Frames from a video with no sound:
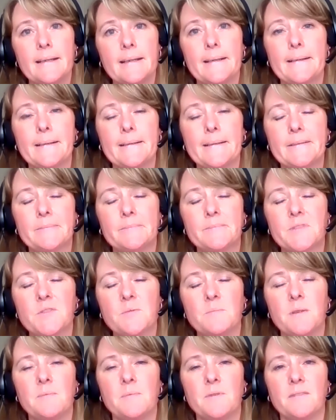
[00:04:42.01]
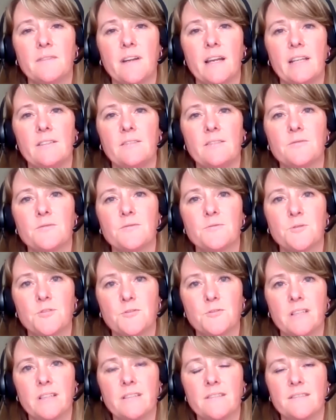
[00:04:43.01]
to be providing those
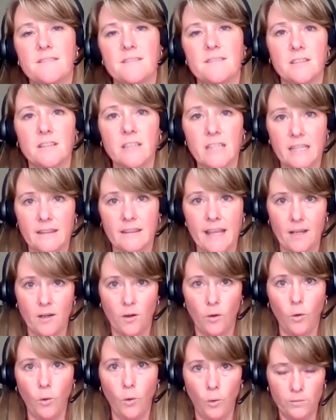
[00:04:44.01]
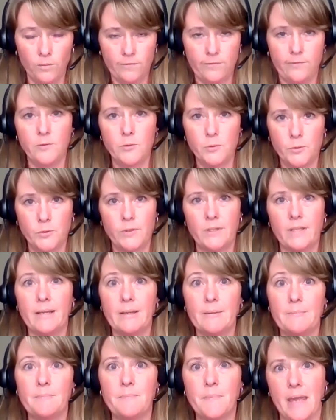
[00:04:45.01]
nutrients still in that whole food
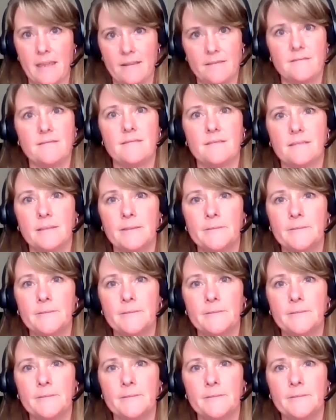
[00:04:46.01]
base.